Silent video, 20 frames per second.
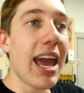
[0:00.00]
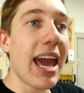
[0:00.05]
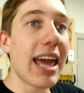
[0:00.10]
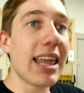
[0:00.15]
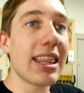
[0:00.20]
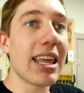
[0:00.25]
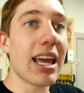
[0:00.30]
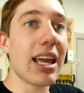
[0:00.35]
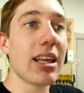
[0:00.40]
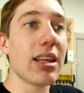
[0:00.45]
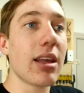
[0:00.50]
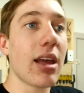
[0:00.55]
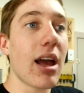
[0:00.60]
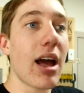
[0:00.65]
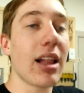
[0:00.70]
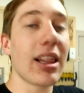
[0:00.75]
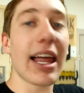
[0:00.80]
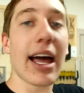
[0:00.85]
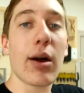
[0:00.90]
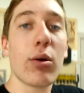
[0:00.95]
and then
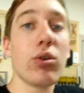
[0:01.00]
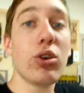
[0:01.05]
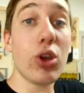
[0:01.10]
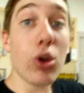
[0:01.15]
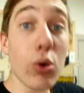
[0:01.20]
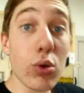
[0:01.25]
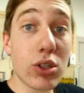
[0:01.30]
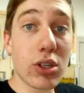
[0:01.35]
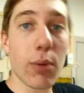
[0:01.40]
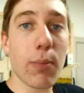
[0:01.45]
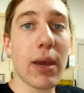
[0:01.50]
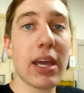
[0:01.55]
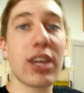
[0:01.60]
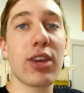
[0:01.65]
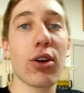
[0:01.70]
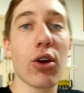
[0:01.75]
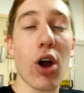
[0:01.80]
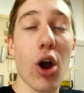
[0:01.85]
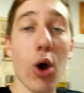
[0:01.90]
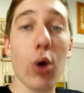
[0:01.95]
allow you to make
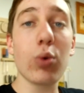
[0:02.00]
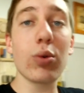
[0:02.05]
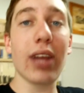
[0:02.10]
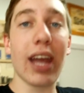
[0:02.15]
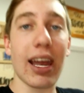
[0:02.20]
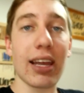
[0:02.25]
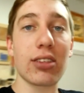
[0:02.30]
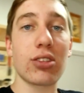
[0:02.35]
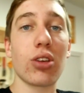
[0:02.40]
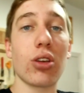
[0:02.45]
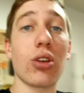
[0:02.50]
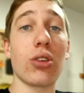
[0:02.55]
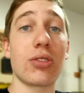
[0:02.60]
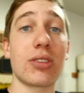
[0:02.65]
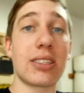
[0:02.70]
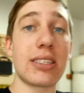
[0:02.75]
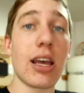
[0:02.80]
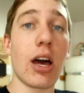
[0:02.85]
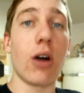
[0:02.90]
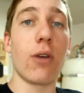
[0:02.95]
your own answer
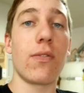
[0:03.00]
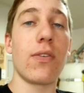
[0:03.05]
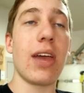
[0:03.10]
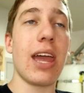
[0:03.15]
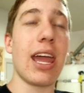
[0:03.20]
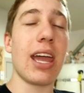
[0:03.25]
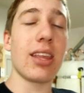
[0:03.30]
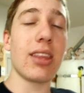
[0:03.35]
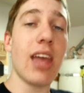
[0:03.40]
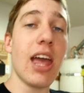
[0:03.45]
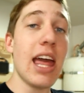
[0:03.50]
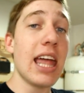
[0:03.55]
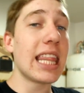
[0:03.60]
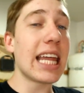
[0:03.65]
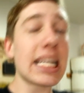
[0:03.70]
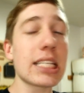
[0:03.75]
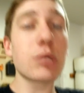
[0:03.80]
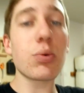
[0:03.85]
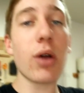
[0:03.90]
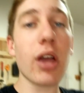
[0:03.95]
yourself. And
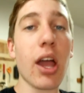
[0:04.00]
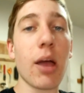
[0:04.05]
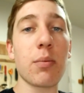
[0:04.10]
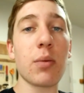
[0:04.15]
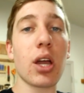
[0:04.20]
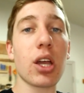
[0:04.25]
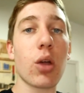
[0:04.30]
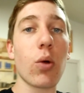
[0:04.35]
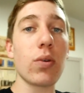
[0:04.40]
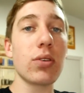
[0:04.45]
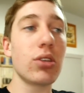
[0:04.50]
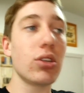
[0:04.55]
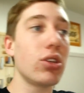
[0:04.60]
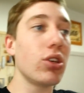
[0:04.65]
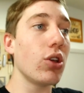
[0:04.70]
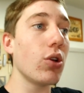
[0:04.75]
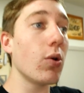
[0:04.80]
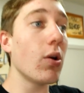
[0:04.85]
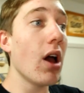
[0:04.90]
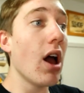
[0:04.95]
that's why I'm not going to
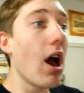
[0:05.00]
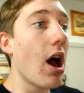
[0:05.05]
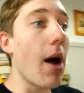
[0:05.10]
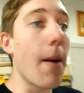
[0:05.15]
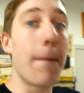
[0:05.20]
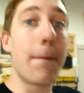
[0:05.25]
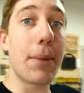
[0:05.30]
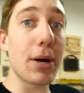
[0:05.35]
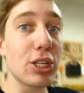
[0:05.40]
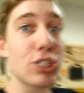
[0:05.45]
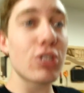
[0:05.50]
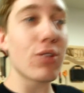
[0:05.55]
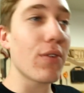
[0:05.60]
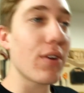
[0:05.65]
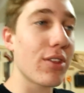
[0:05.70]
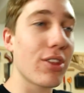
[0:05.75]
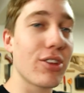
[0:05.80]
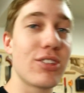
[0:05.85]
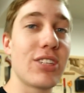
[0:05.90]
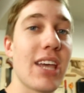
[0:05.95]
do a bunch of
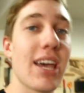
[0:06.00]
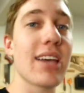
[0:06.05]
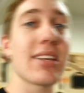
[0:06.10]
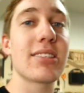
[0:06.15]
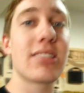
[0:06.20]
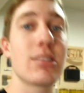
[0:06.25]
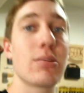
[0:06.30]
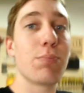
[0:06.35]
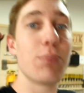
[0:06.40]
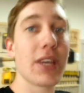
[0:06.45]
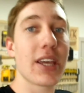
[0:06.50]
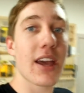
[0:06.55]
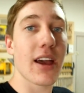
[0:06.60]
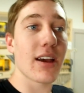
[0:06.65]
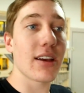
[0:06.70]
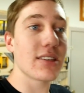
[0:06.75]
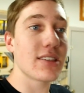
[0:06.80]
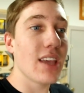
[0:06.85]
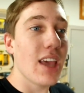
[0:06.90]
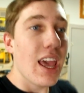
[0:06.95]
other tests,
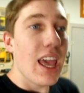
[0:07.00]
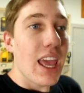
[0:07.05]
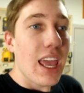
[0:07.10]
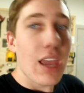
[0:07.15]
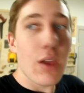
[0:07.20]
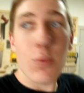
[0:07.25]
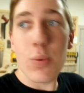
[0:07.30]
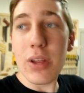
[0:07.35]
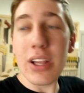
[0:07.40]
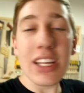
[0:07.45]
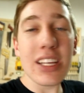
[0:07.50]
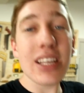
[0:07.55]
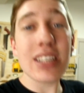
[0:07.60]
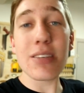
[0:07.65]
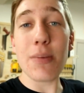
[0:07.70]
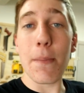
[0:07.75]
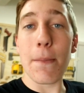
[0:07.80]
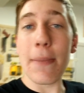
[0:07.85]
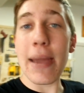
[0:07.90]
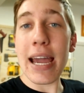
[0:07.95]
because it really
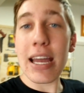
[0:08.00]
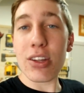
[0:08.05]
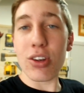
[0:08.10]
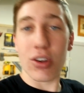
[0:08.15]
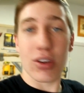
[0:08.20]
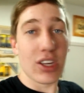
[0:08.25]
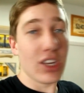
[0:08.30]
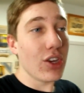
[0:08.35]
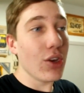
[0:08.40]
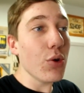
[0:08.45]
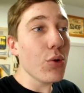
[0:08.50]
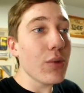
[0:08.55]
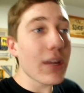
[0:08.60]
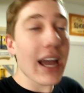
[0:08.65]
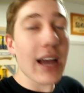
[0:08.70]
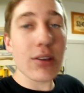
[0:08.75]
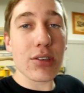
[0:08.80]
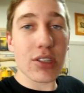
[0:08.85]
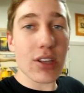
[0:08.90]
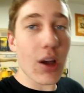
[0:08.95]
doesn't matter. You
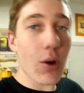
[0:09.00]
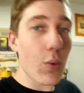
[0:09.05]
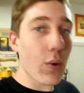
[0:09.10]
now saw